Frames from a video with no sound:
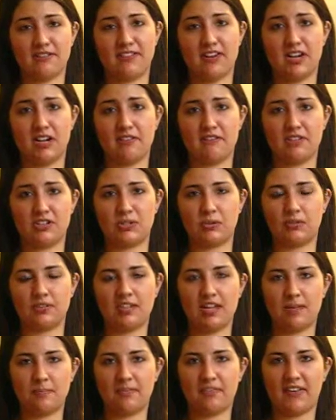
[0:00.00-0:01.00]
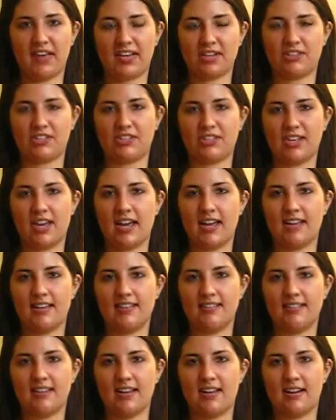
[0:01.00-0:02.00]
very visual type of exercise,
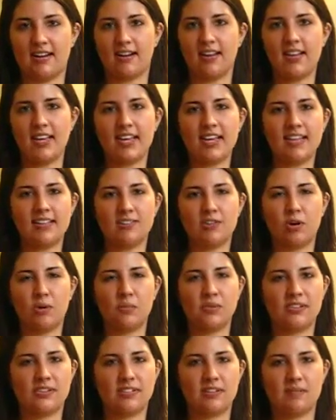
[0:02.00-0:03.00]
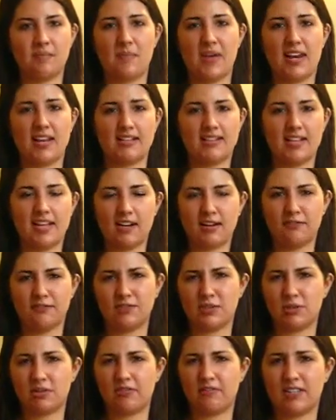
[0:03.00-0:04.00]
and it's almost a meditative
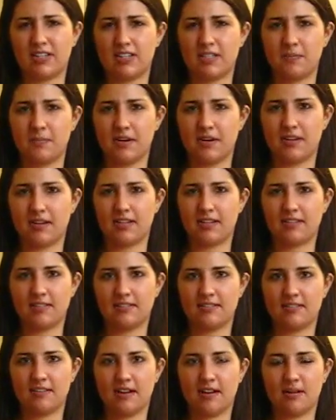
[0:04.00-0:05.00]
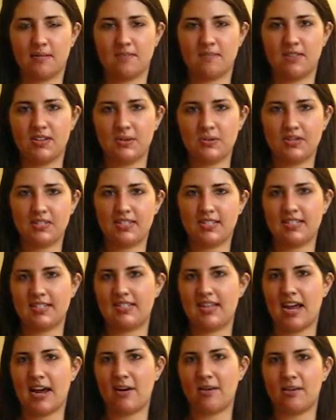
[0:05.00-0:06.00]
sort of experience. You would sit
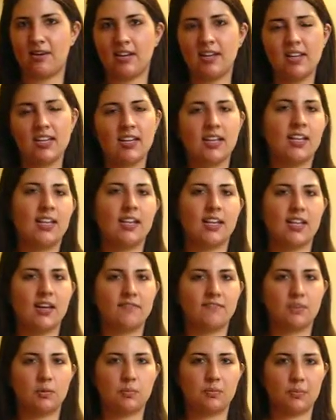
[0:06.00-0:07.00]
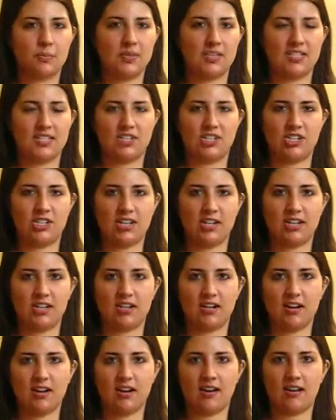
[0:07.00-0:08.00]
down in a comfortable
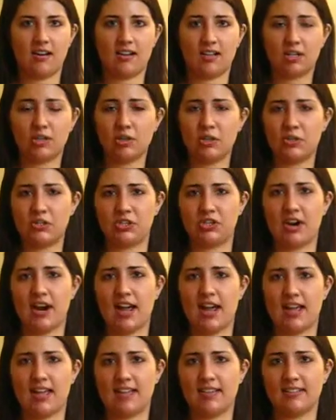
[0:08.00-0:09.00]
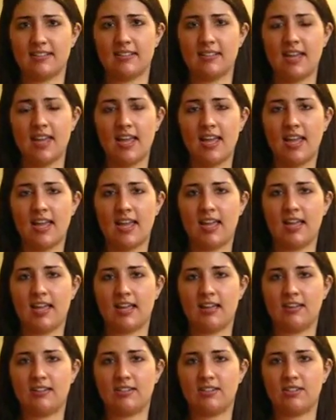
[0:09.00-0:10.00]
position, close your eyes,
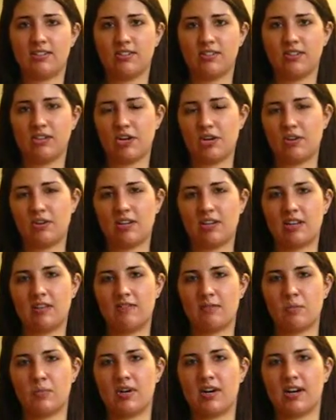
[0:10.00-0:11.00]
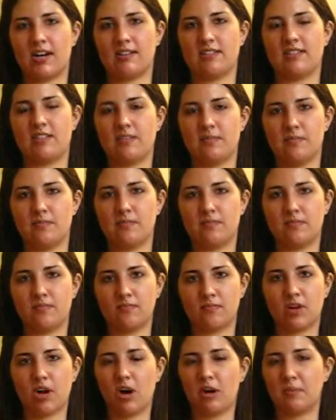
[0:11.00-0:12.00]
and you could even put on some
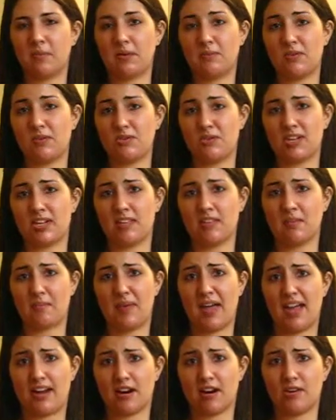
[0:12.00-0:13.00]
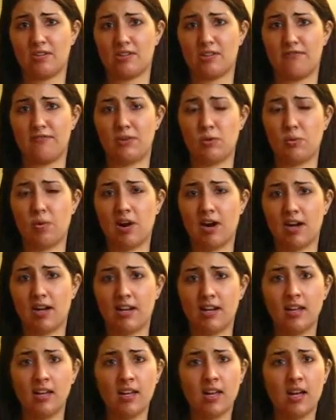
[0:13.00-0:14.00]
calming music in the background if you want.
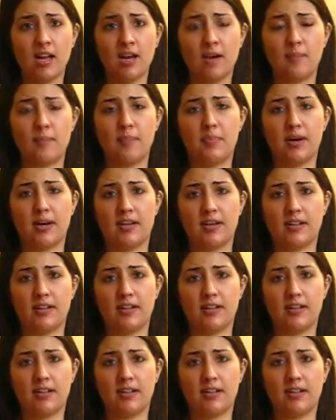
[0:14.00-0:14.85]
But